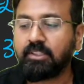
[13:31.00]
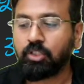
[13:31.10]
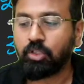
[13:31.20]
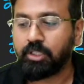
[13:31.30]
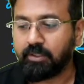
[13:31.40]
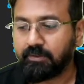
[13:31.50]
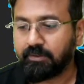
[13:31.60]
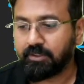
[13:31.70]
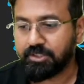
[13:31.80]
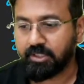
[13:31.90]
Good,
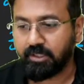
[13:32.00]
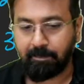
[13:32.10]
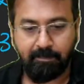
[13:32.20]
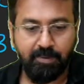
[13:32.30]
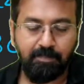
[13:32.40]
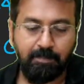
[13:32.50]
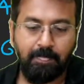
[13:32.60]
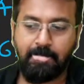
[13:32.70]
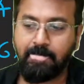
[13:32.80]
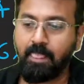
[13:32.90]
Drishtadip.
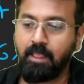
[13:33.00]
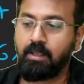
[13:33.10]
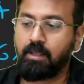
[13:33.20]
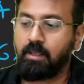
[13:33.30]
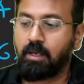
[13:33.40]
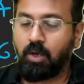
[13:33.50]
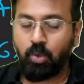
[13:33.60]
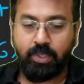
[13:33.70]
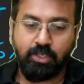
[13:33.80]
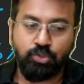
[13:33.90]

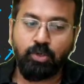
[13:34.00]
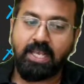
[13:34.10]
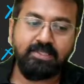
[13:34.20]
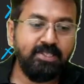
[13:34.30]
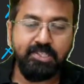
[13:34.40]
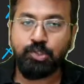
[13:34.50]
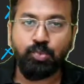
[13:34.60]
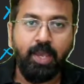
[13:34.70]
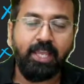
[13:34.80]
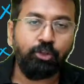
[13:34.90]
Okay, so guys, this is
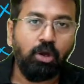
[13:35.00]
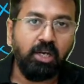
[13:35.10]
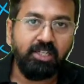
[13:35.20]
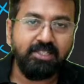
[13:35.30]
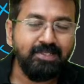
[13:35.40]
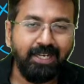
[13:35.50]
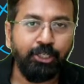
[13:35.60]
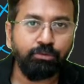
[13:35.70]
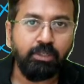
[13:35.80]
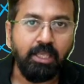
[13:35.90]
where your understanding
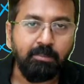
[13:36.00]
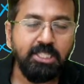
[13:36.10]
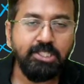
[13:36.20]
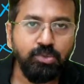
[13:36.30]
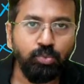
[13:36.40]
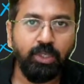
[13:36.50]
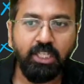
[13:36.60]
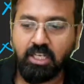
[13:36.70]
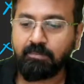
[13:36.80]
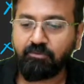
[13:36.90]
to tables will
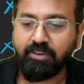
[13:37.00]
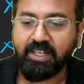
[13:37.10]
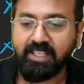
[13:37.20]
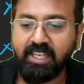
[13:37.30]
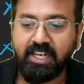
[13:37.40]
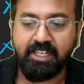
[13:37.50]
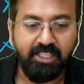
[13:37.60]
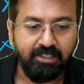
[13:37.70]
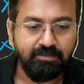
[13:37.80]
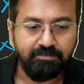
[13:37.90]
come very
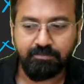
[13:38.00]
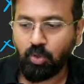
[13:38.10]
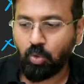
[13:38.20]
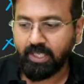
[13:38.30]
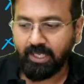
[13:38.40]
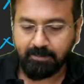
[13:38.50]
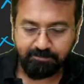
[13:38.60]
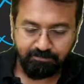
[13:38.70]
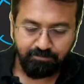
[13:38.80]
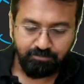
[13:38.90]
handy. Okay,
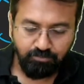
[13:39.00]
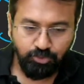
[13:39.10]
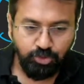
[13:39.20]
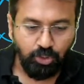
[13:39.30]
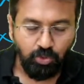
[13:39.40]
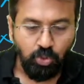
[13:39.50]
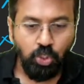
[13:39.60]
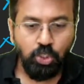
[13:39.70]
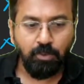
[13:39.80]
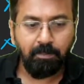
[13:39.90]
sure.
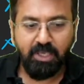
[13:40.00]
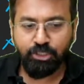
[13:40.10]
So make